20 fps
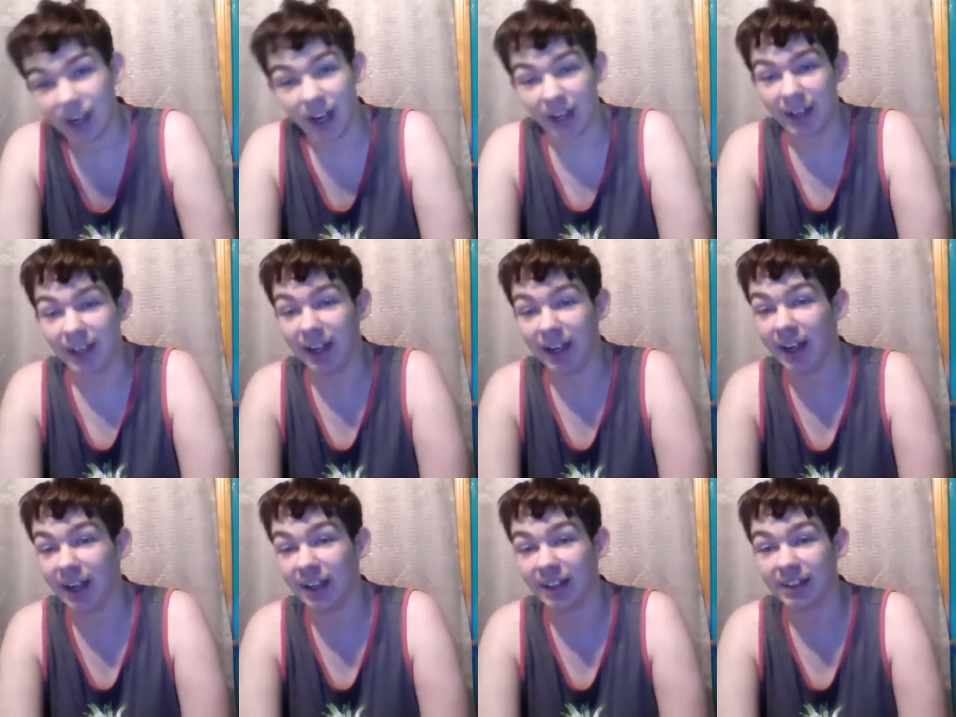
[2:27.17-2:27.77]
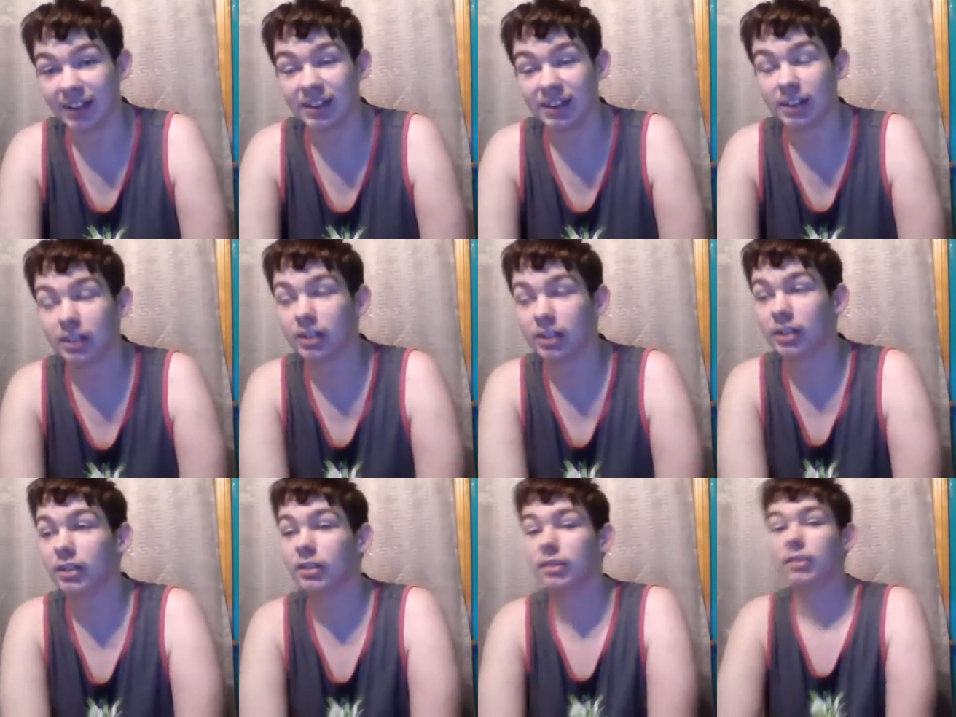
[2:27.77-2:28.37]
I can't.
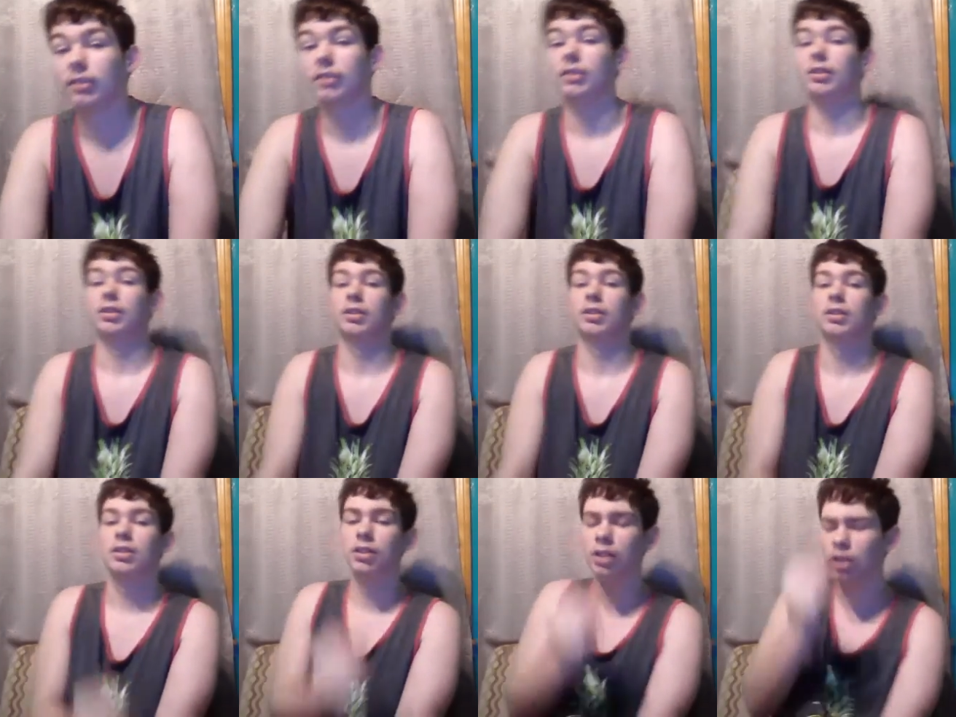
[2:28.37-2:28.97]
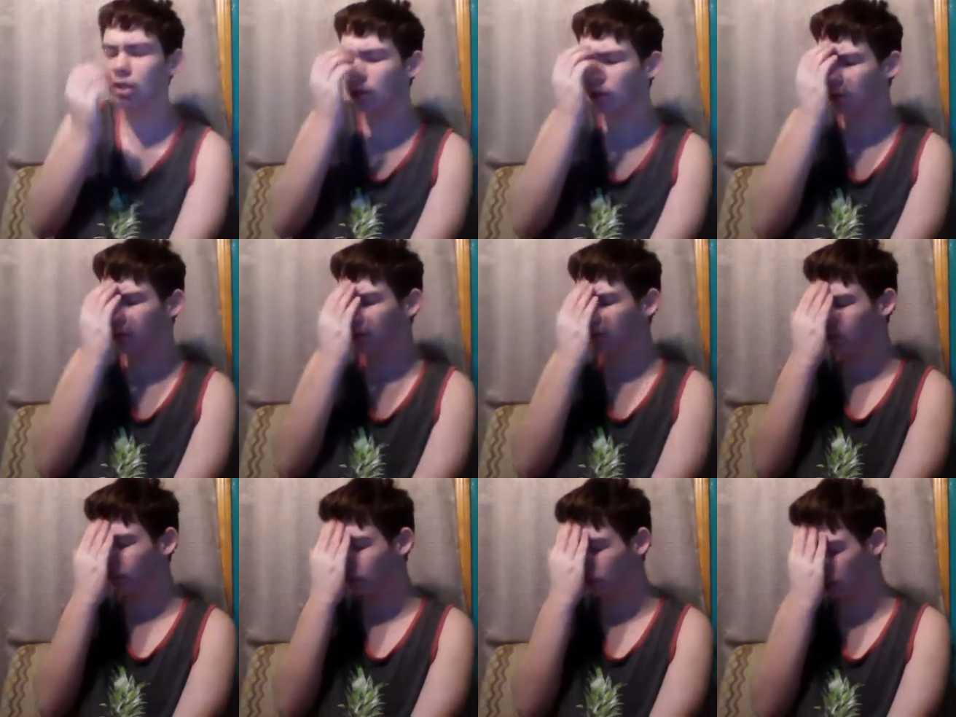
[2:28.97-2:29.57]
So,
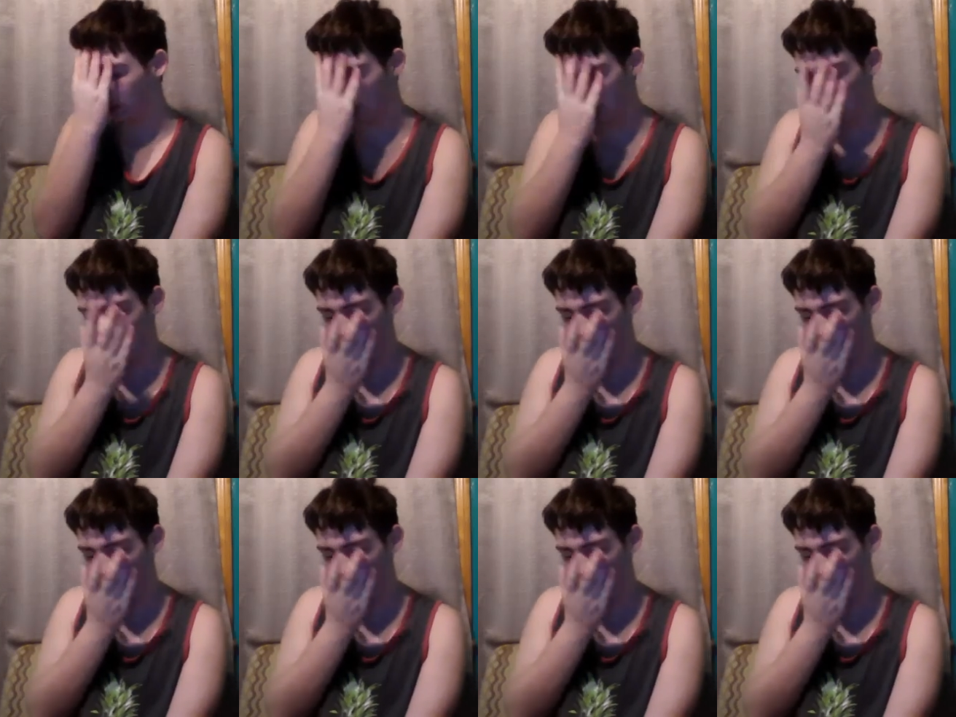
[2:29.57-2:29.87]
uh,